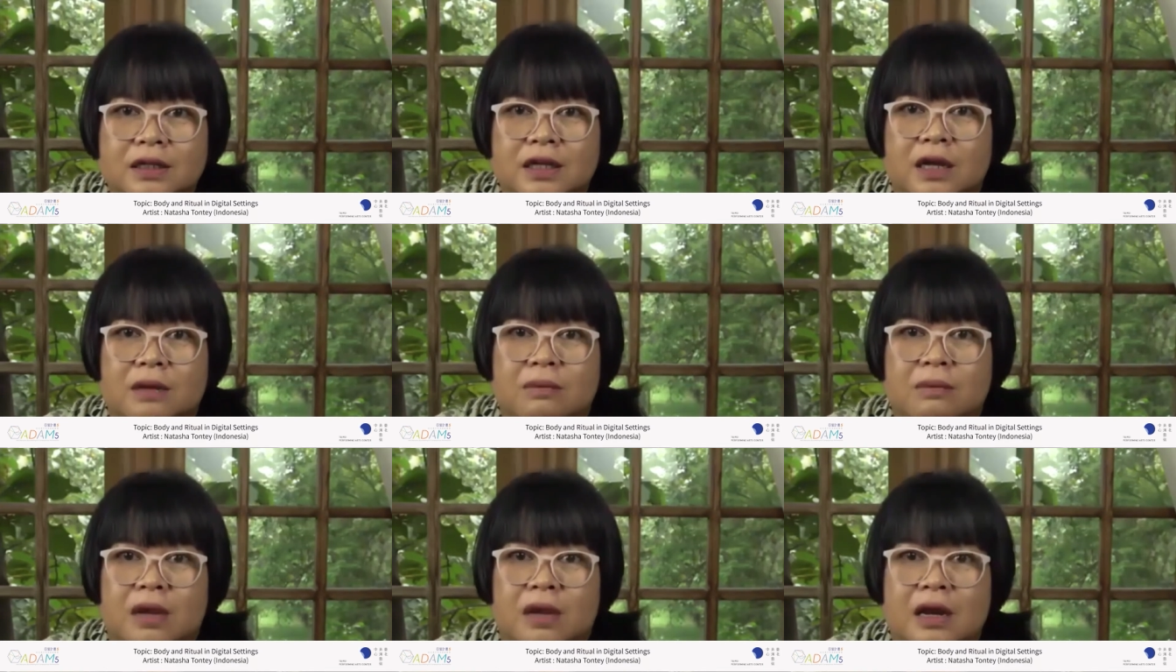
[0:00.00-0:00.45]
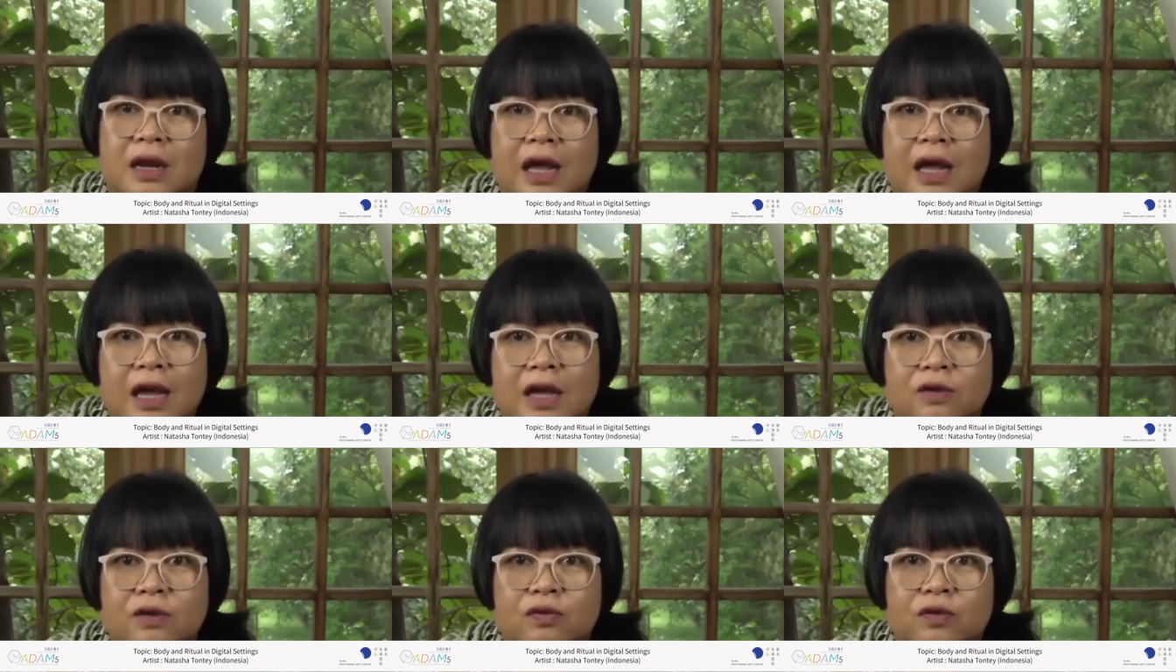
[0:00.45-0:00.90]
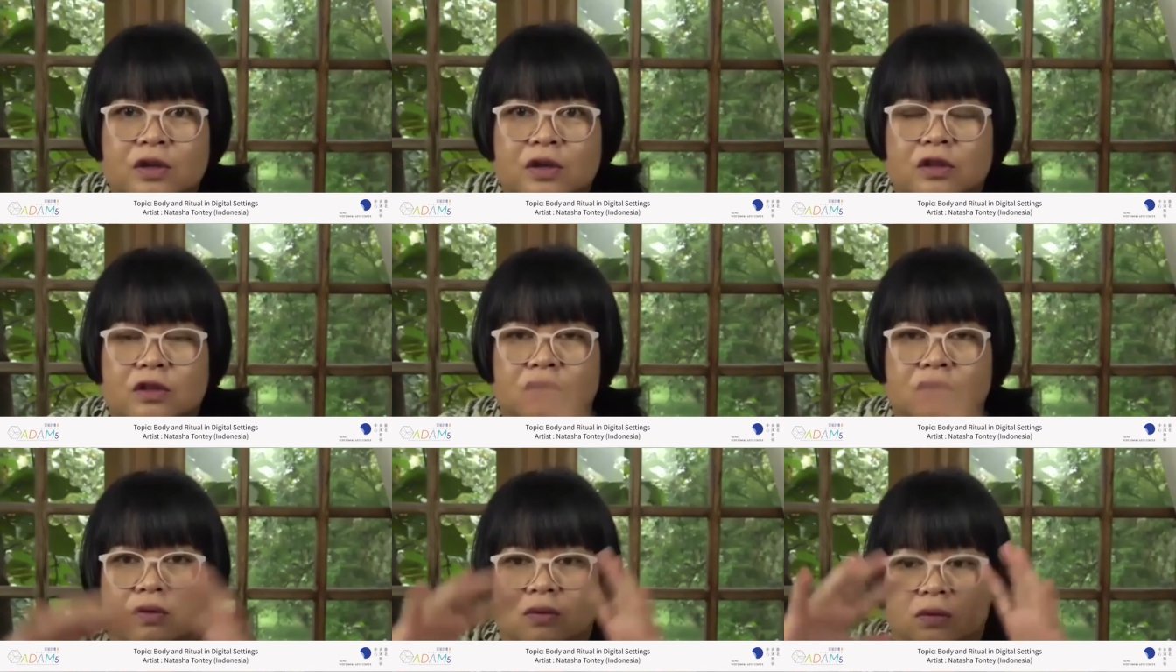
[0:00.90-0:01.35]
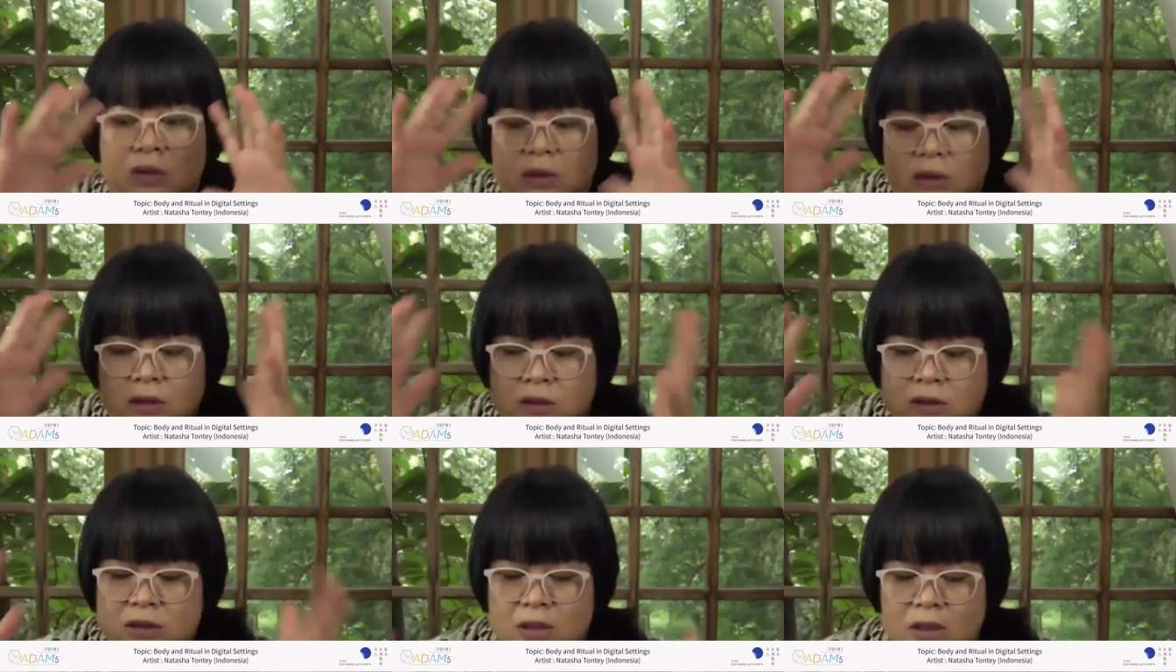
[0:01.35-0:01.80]
and my life into
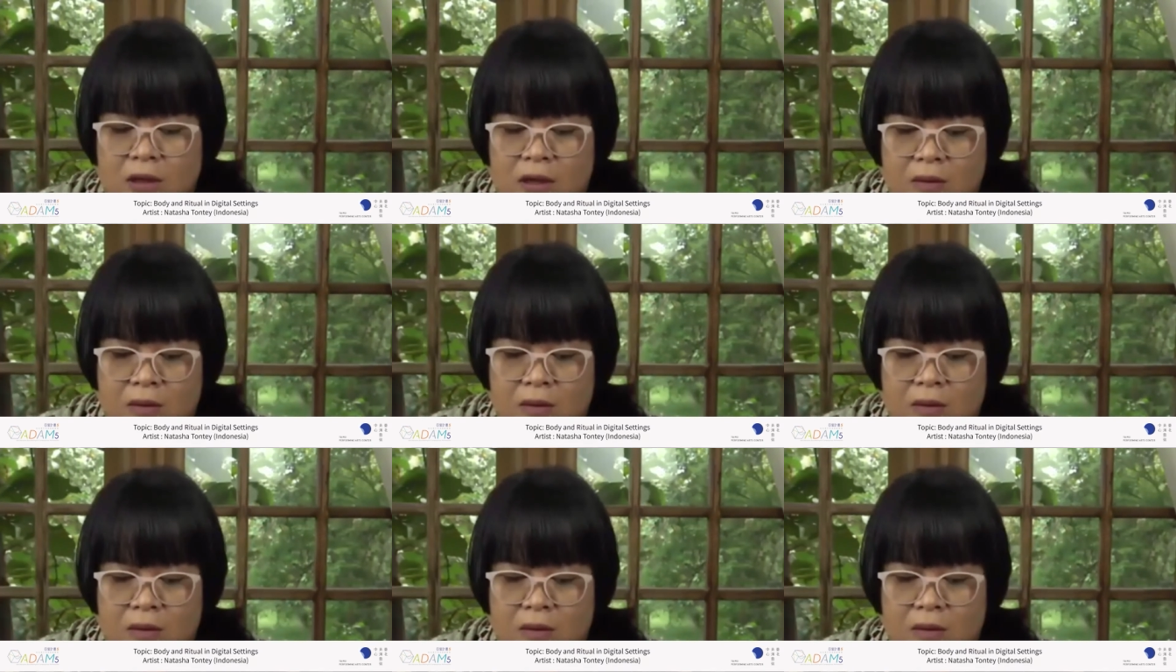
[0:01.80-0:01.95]
this